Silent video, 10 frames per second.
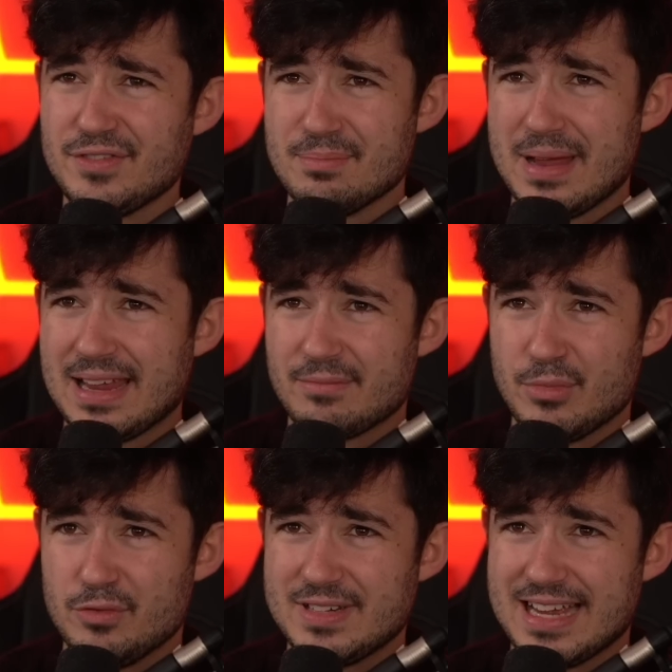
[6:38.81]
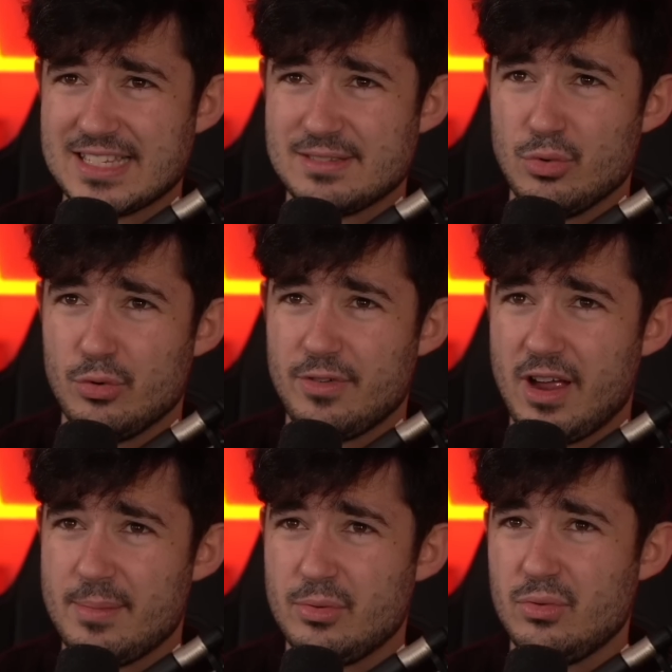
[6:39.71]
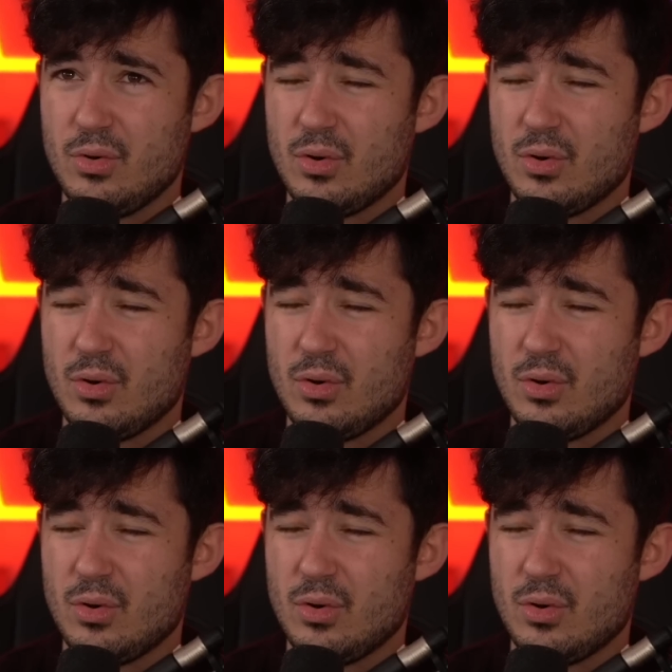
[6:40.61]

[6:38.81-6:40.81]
to make move decks more viable,